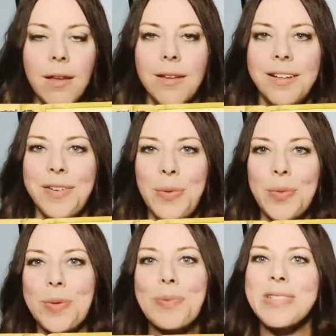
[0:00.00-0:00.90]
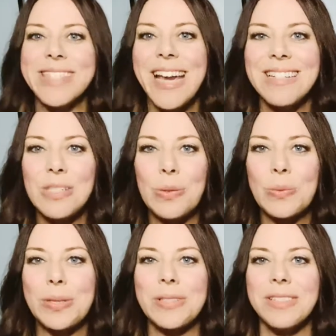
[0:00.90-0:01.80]
what we present to the
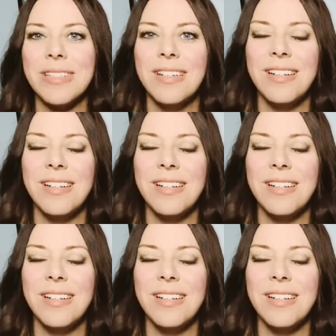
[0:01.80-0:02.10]
world.